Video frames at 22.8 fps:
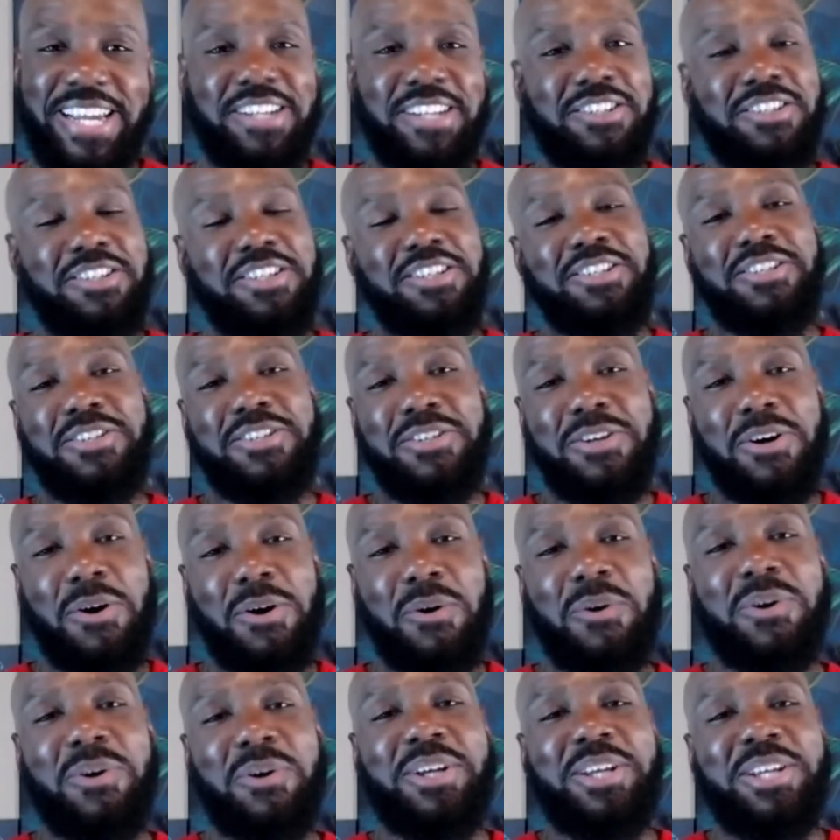Yes, she's
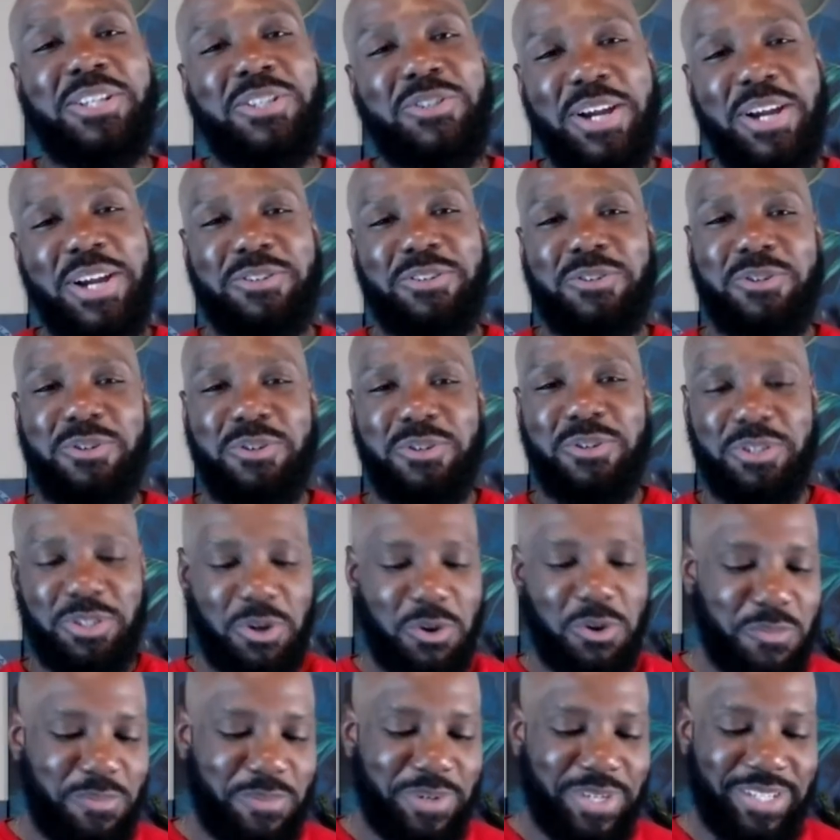no stranger to the
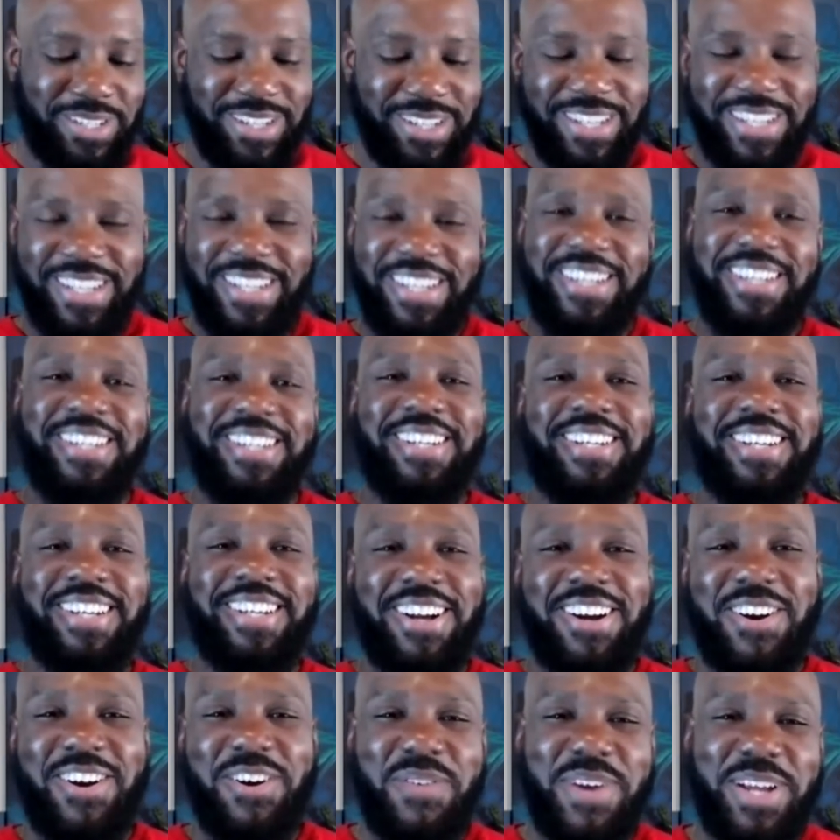show, but
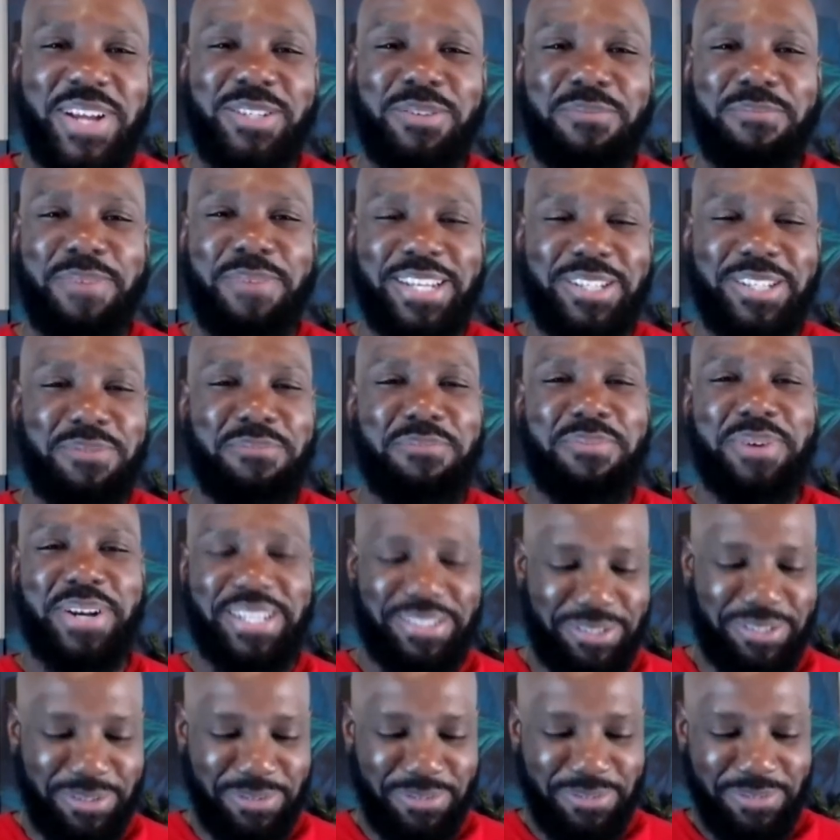her resume is
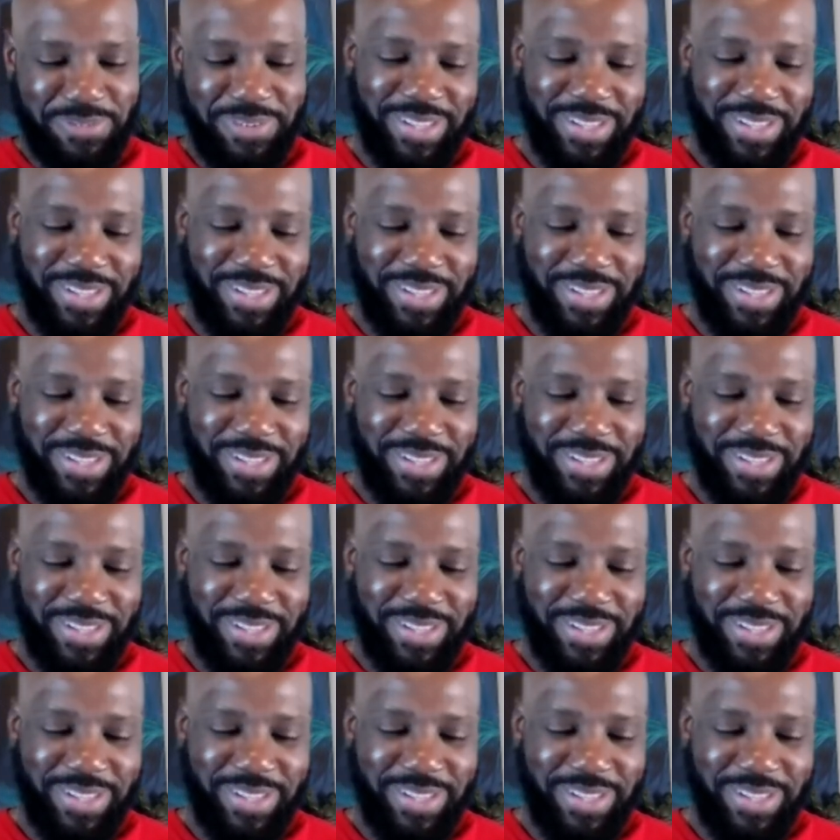impressive.